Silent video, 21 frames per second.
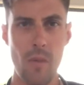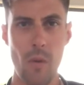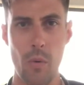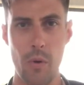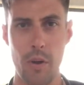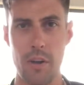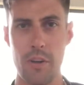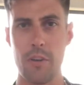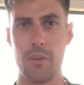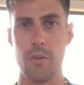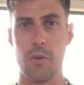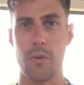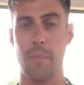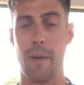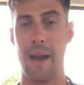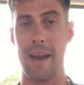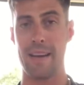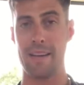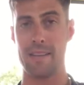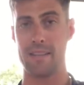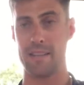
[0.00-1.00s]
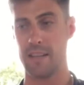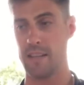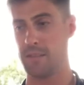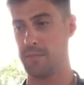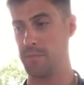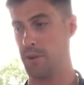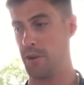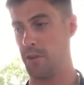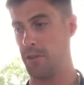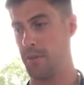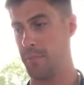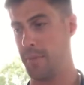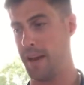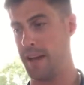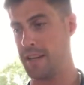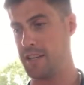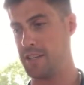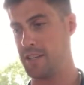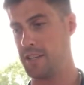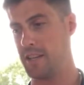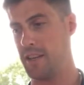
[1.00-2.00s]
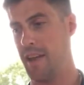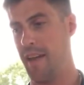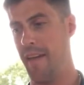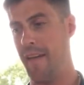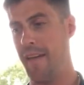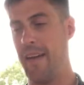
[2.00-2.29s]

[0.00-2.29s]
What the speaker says: We're going to do a pain assessment on the patient